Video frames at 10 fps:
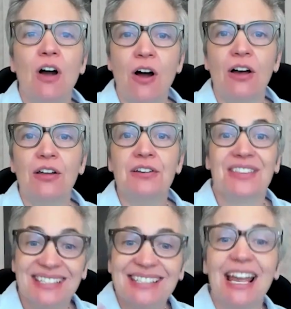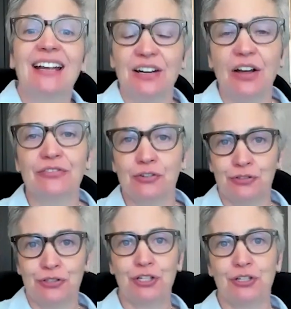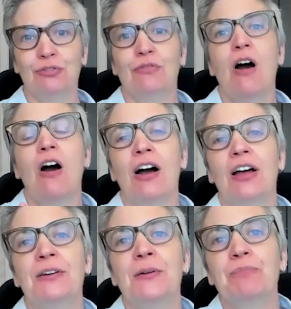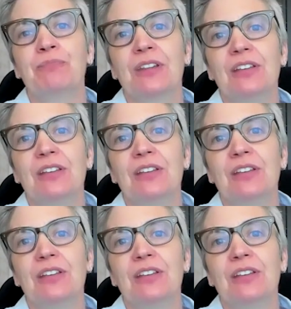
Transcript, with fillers: on the second of those two, on